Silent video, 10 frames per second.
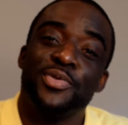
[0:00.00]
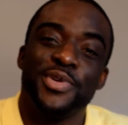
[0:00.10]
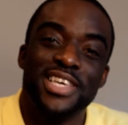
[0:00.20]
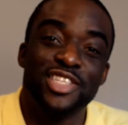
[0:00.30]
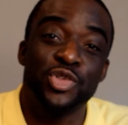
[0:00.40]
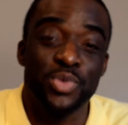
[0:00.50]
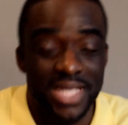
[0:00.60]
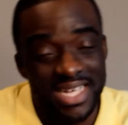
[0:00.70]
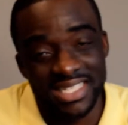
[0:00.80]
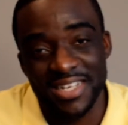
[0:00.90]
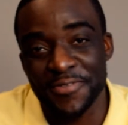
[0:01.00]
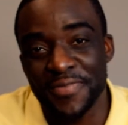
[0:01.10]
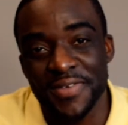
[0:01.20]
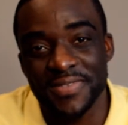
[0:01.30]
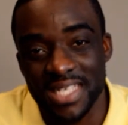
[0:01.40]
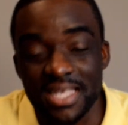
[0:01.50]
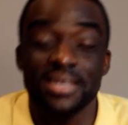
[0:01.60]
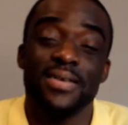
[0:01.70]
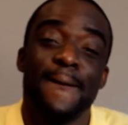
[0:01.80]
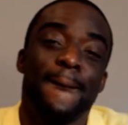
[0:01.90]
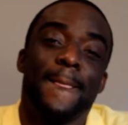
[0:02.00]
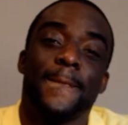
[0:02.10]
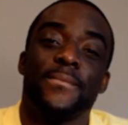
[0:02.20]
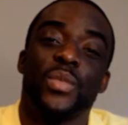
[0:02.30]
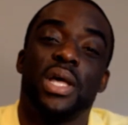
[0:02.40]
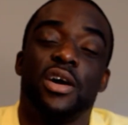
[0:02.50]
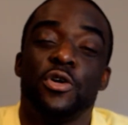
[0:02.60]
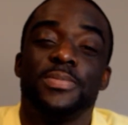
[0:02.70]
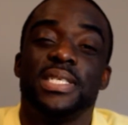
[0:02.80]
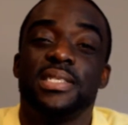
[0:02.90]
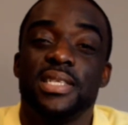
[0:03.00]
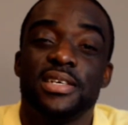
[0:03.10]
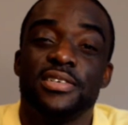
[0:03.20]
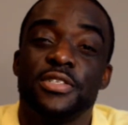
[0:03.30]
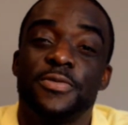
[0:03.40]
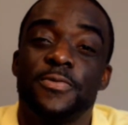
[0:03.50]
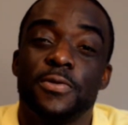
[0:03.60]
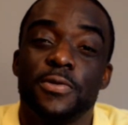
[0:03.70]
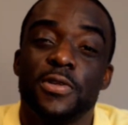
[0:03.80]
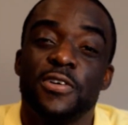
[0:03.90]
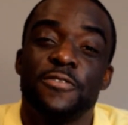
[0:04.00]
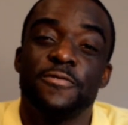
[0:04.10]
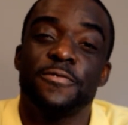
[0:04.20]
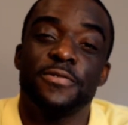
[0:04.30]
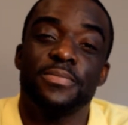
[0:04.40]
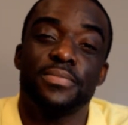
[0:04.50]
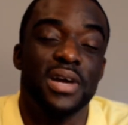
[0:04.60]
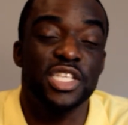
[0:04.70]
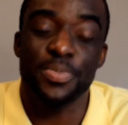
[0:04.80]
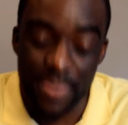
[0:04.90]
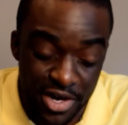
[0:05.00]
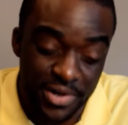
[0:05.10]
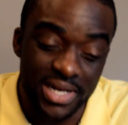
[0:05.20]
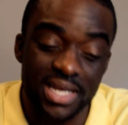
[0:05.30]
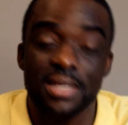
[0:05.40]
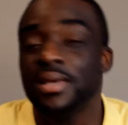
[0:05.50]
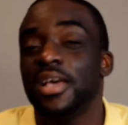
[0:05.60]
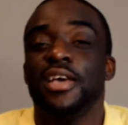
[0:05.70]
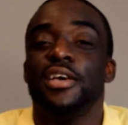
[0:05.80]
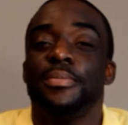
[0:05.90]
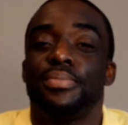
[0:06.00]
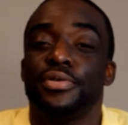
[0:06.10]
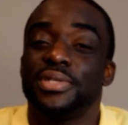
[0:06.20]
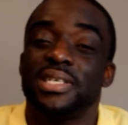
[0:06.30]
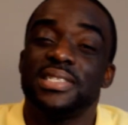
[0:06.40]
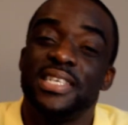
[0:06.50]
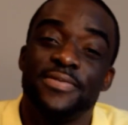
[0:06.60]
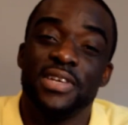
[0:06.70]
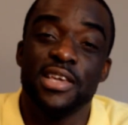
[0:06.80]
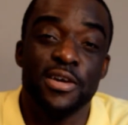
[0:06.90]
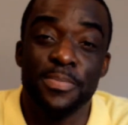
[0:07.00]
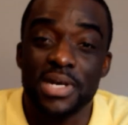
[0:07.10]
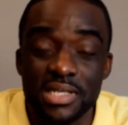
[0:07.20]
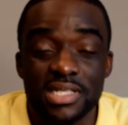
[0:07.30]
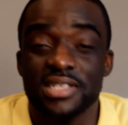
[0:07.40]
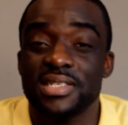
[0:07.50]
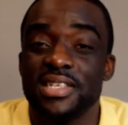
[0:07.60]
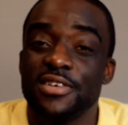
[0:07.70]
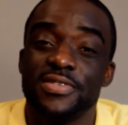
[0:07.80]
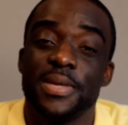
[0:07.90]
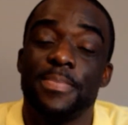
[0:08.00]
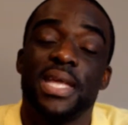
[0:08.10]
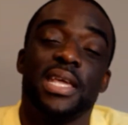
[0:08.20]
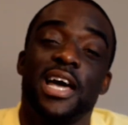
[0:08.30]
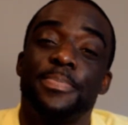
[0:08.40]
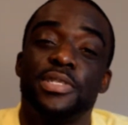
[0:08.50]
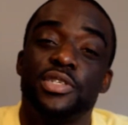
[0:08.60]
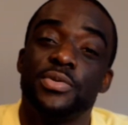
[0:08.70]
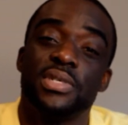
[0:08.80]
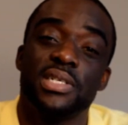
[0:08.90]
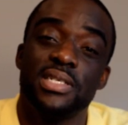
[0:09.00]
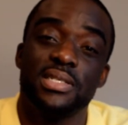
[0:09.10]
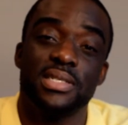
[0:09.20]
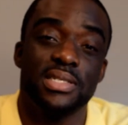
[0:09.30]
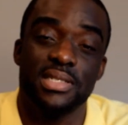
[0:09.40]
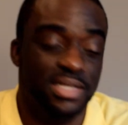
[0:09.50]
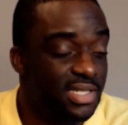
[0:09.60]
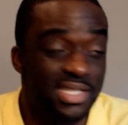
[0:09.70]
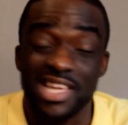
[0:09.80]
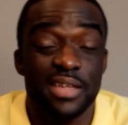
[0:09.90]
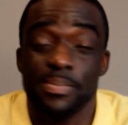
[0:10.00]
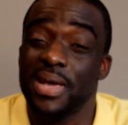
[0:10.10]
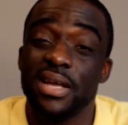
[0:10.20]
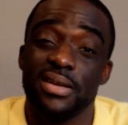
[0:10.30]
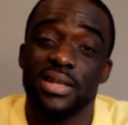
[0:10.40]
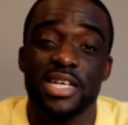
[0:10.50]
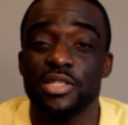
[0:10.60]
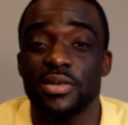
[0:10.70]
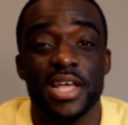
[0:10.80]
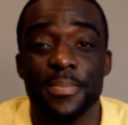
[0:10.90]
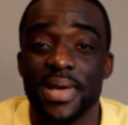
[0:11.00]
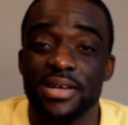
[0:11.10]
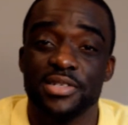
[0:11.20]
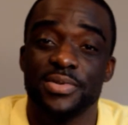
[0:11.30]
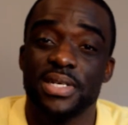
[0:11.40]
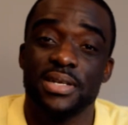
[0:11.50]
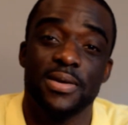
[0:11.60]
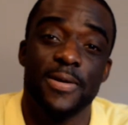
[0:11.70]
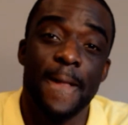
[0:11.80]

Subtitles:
Year 2015. I hope this year is full of prosperity, productivity amongst yourselves, and many opportunities to just get better. That's all that matters right now.